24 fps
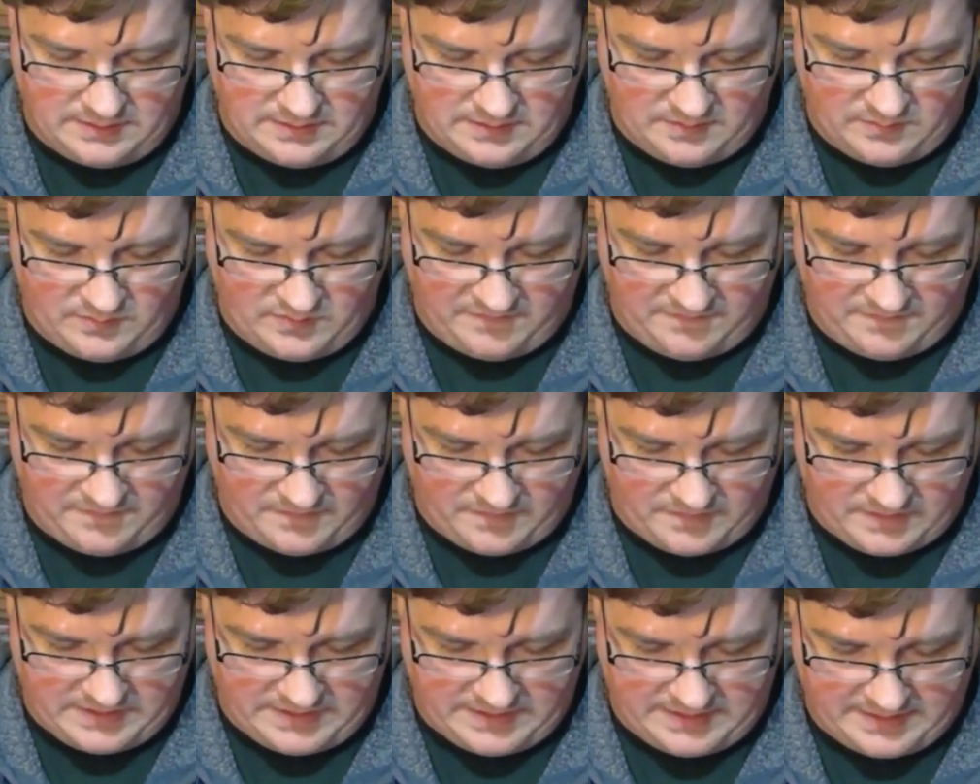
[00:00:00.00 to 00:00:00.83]

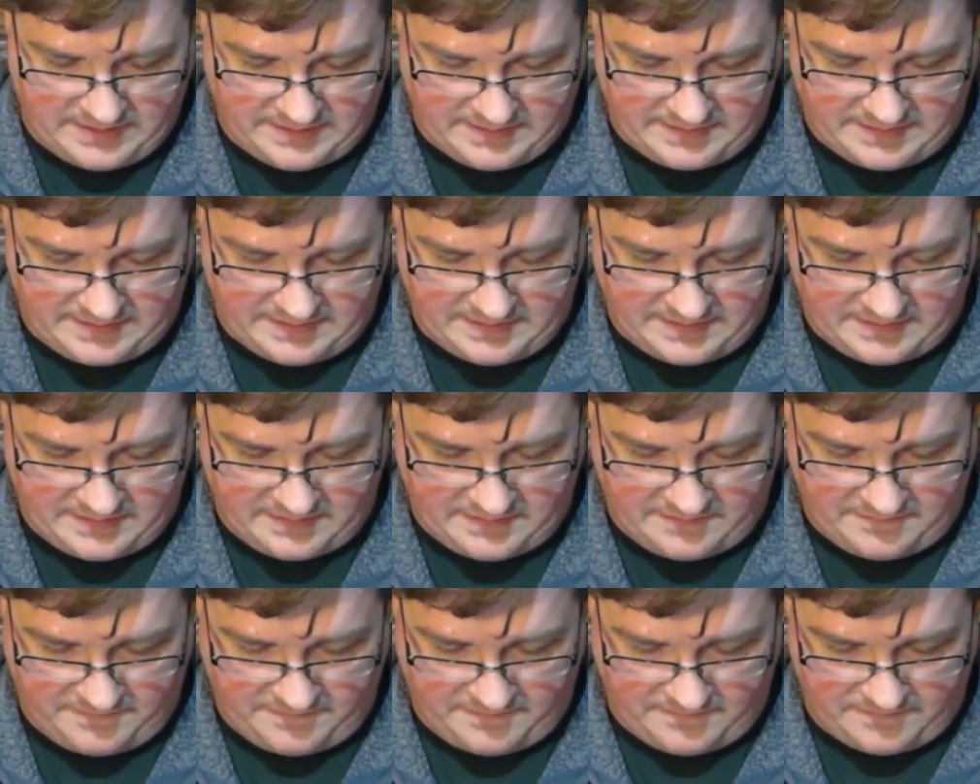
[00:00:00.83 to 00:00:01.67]
Before I cut
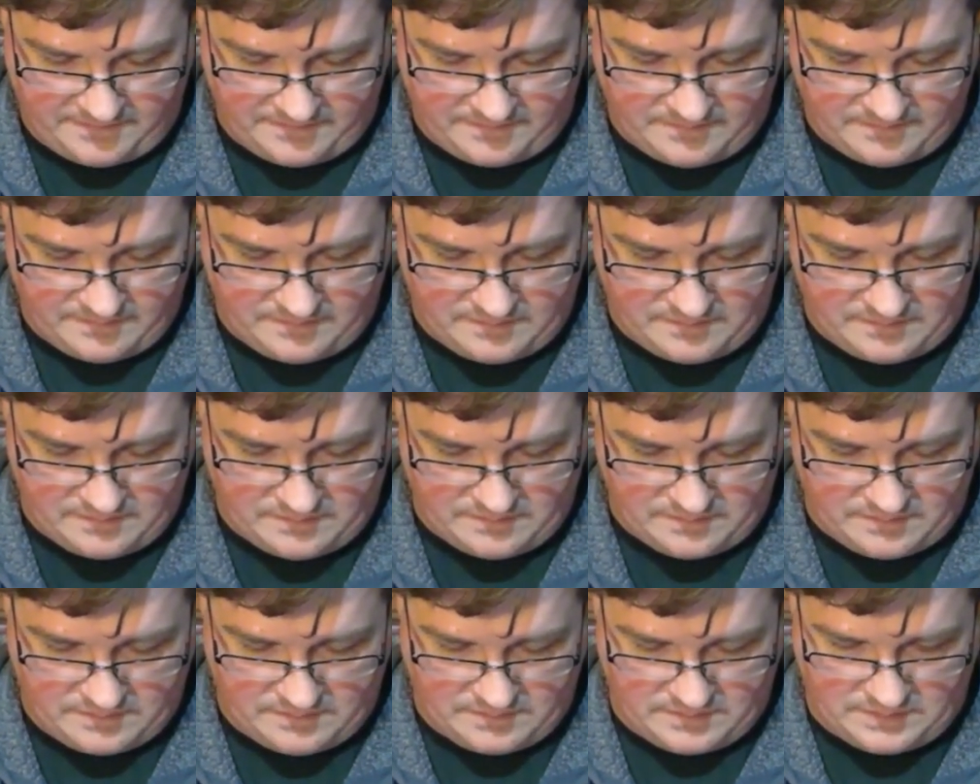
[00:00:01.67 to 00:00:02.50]
stuff,
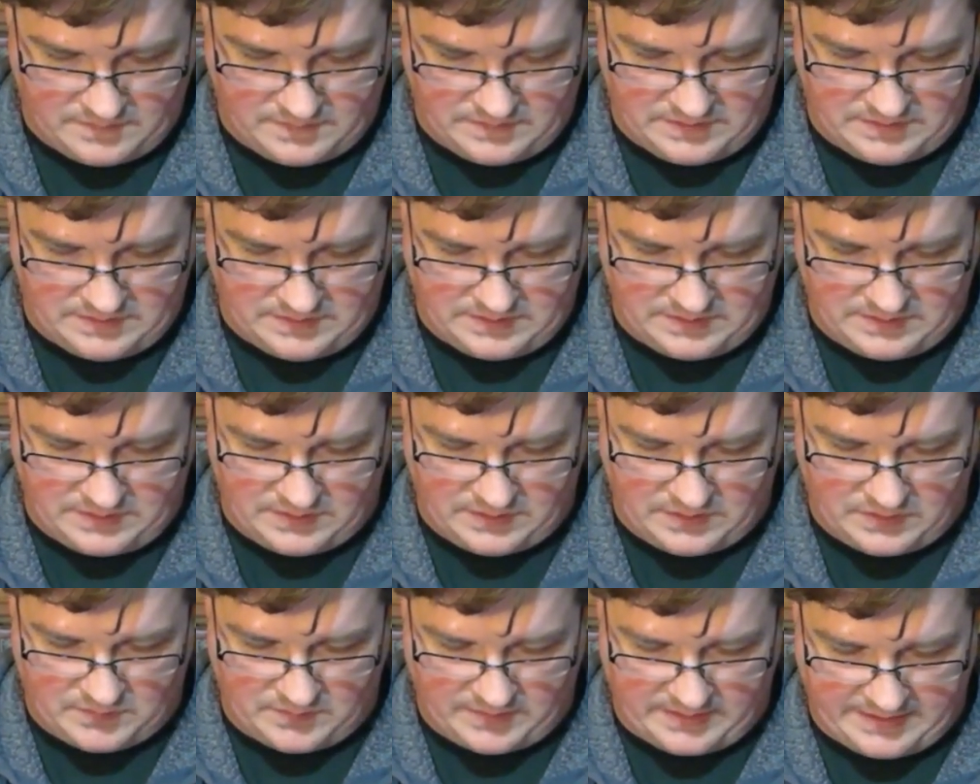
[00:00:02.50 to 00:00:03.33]

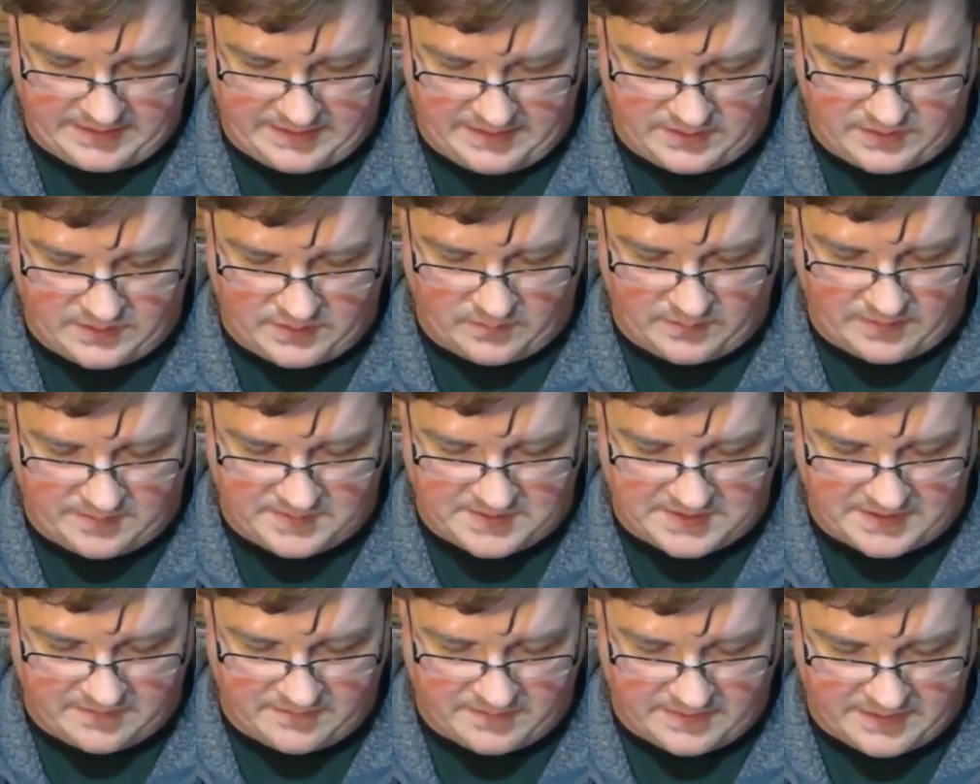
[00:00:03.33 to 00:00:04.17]
just want to hit their
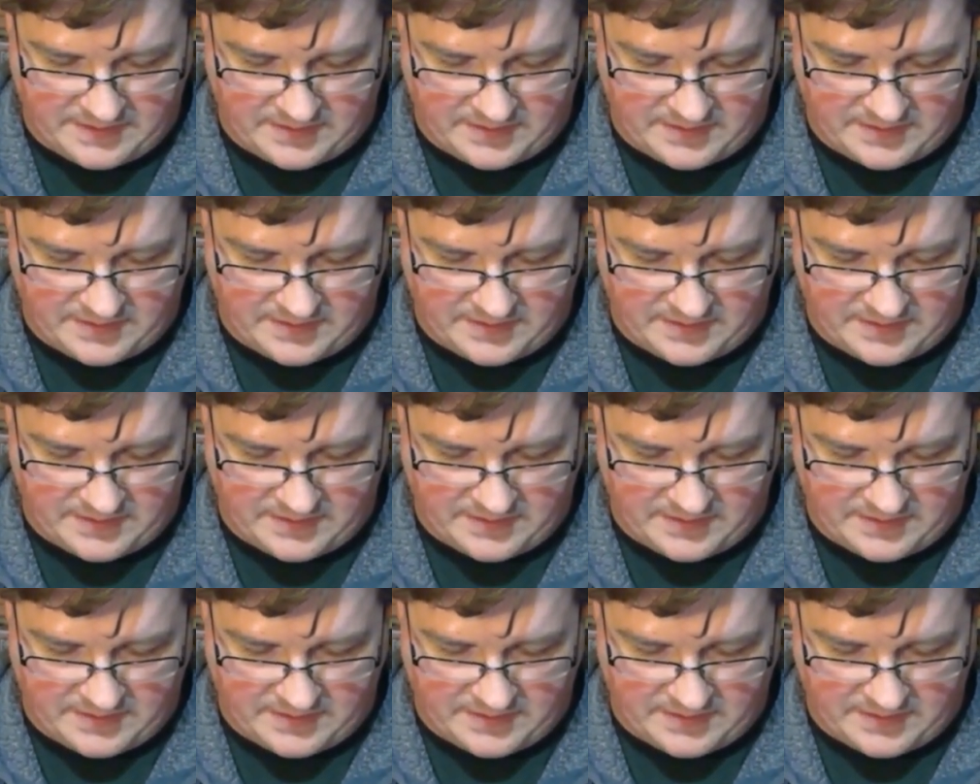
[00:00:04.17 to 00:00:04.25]
website right